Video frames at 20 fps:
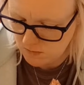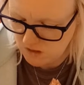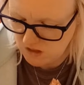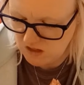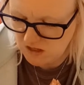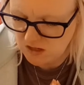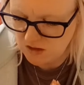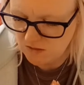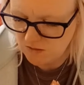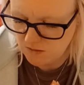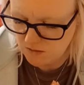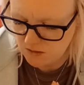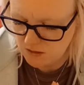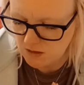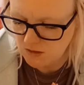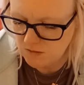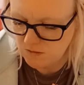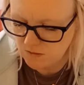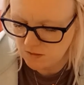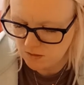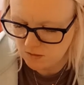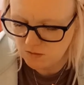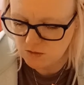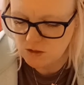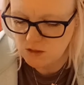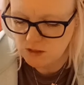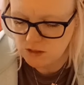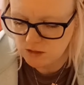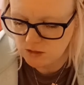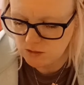definitely feels
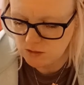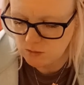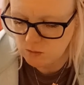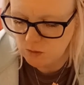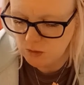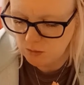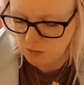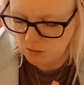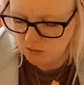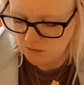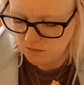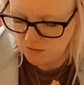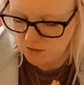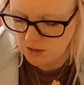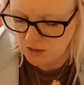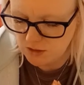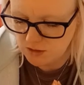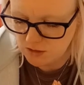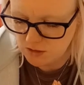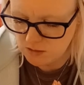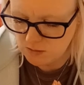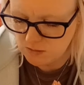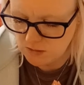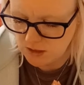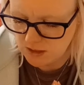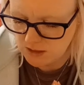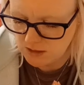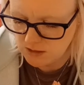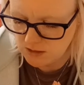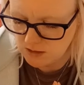like some people have learnt some
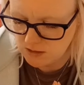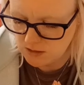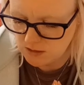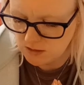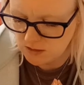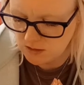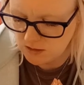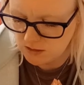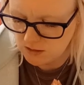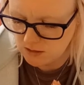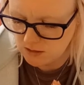lessons.